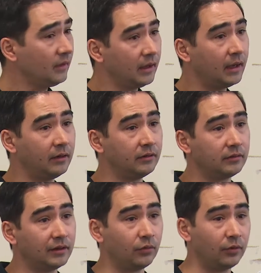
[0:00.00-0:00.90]
And
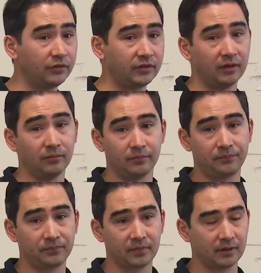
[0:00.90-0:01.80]
if it was 10
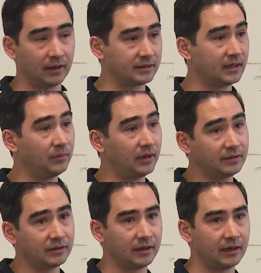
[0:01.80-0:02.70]

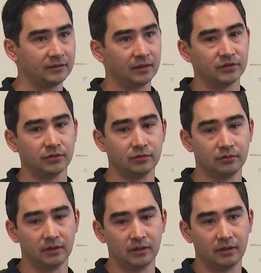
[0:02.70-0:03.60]
minutes and that adds up
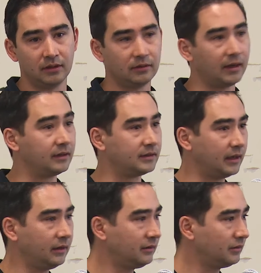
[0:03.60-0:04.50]
to 8
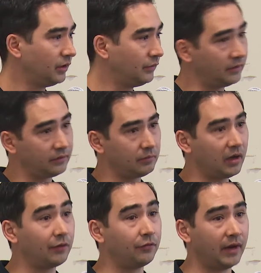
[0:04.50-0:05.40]
days, well, if it's
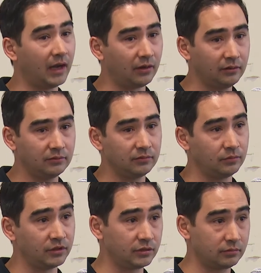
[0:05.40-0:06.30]
half an hour,
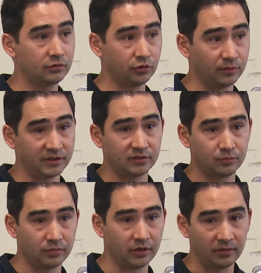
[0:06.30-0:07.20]
which could be,
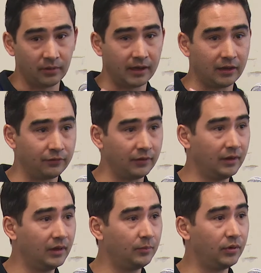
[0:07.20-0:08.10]
you might have
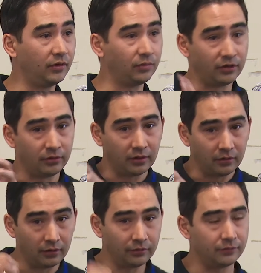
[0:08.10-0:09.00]
periods where you're doing a
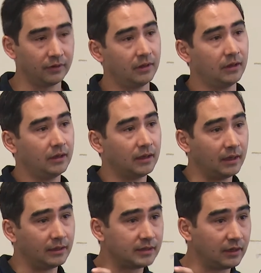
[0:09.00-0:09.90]
lot of
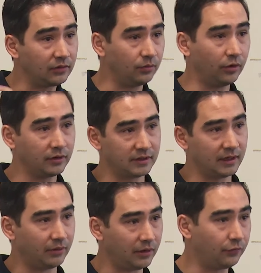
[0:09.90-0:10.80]
intense work to
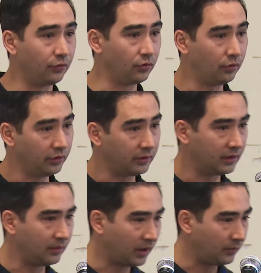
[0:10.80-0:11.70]
get ready for an audit,
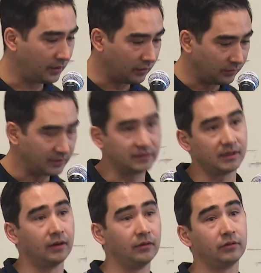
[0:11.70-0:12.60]
and it might be a little bit
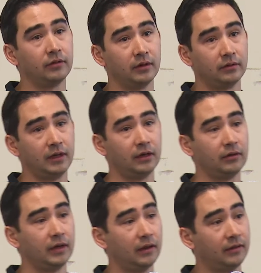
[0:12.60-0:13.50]
scattered here
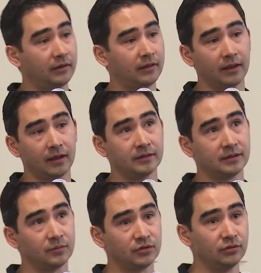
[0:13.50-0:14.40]
and there, that adds
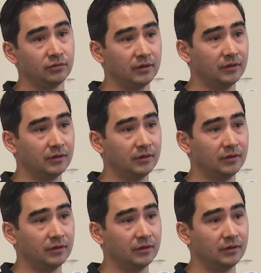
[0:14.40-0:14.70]
up to